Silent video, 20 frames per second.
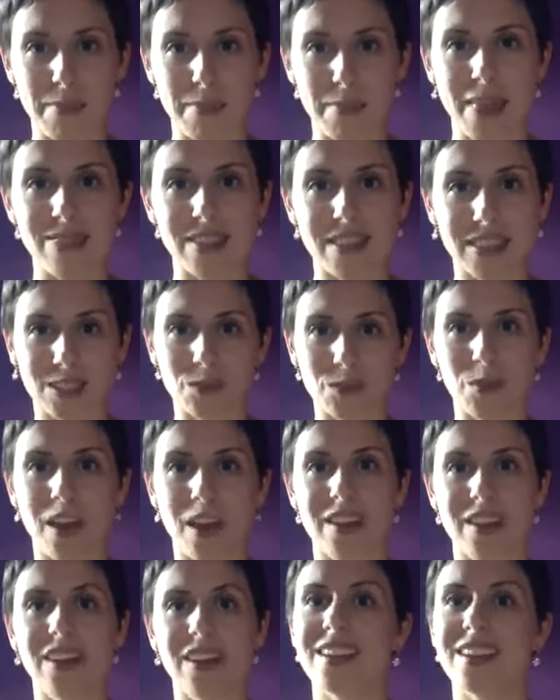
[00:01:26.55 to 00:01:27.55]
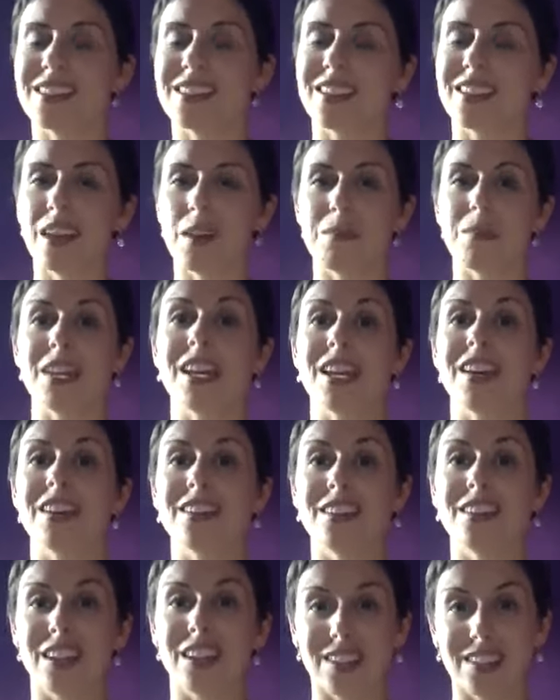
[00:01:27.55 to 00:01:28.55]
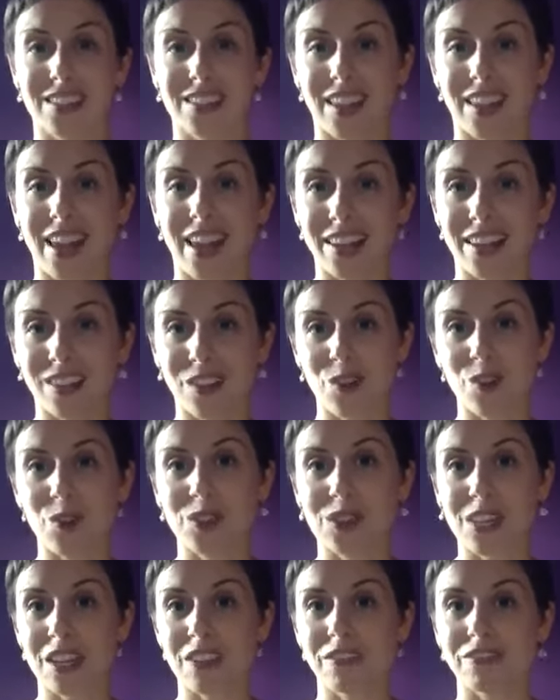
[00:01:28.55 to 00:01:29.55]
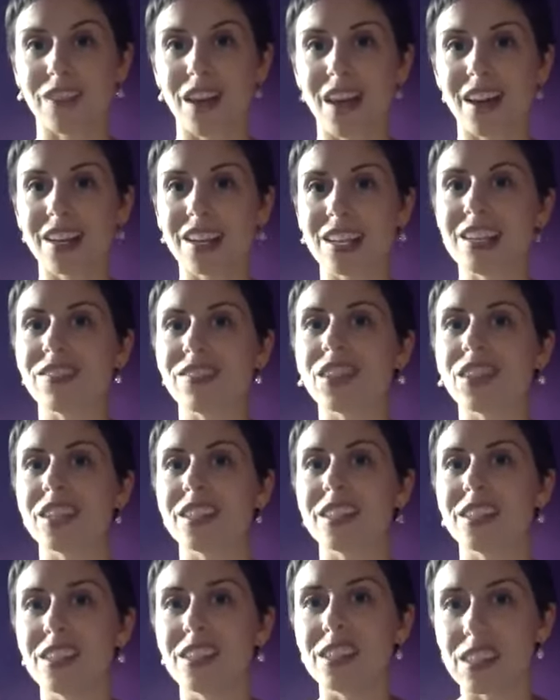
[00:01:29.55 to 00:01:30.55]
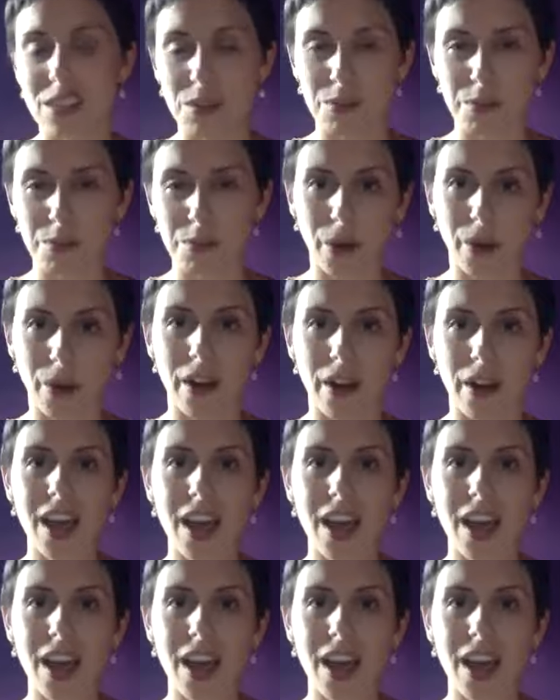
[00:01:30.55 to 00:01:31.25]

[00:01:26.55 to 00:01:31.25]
and this one is going to be just like those, if not even deeper.